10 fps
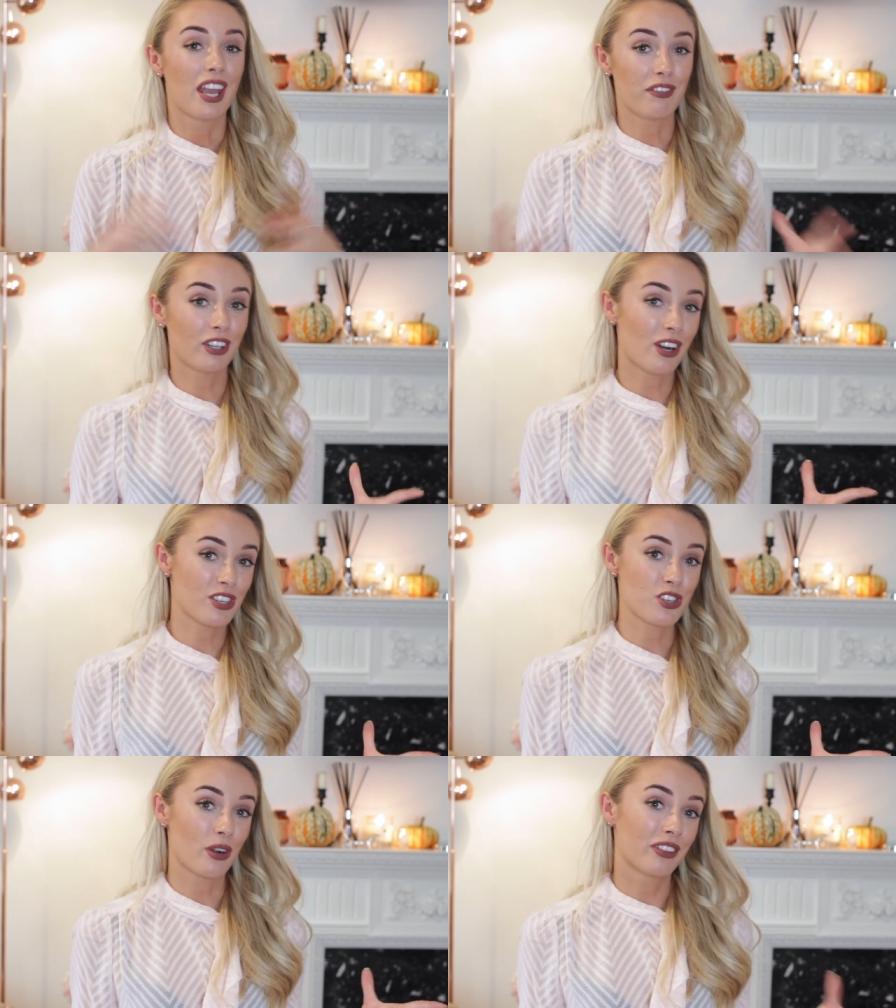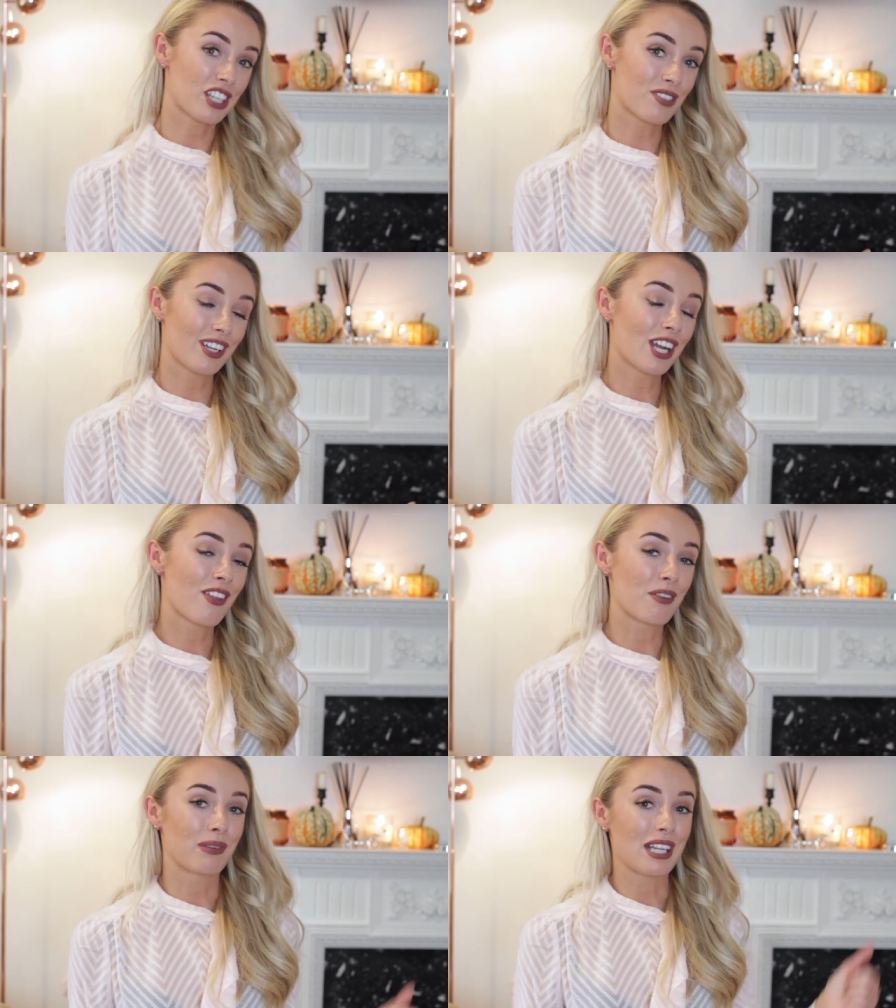If you guys enjoyed this
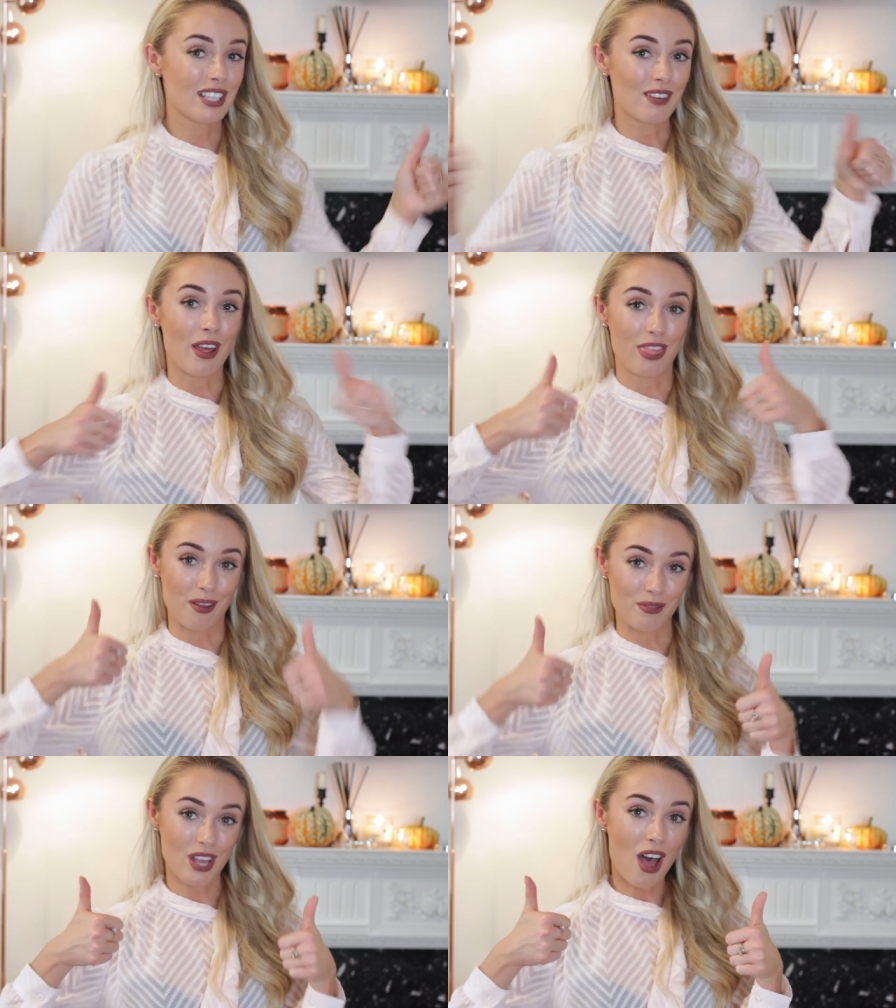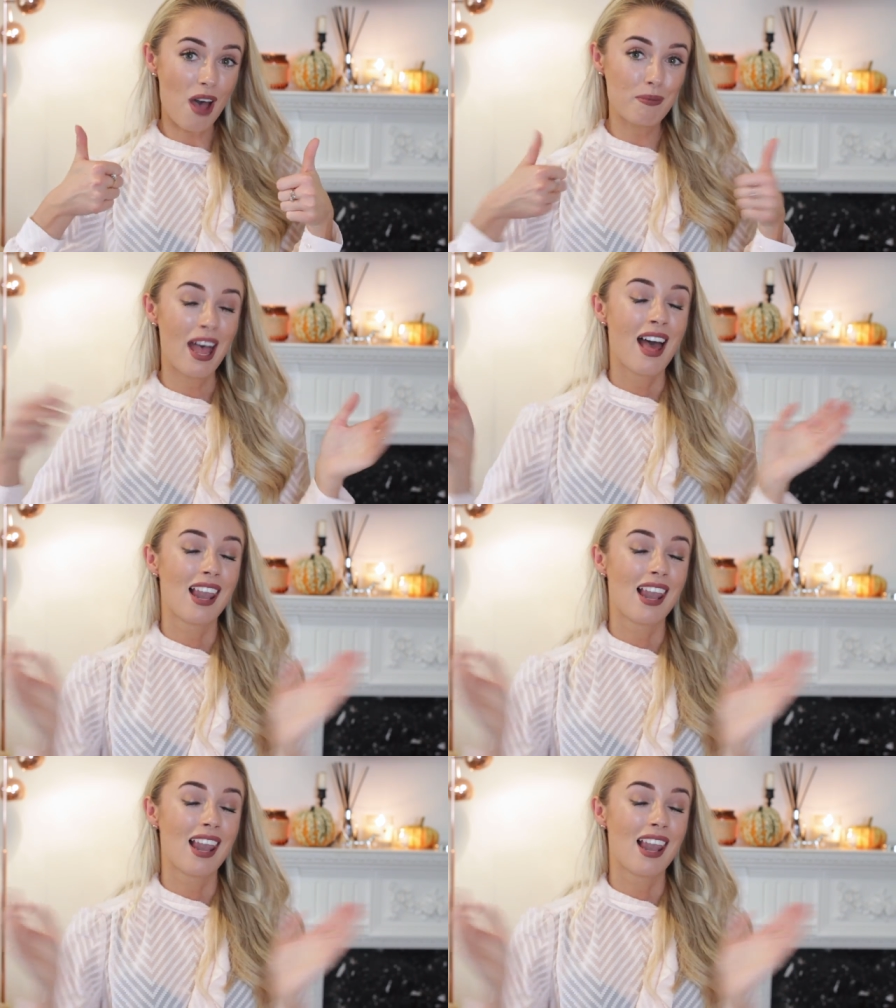video, then please give it a thumbs up.